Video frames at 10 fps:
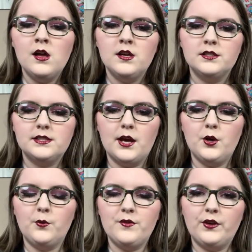so
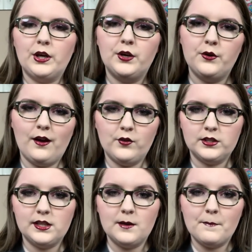we figure whoever's
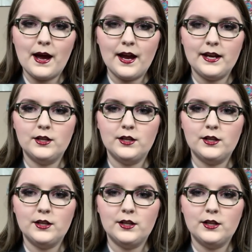gonna buy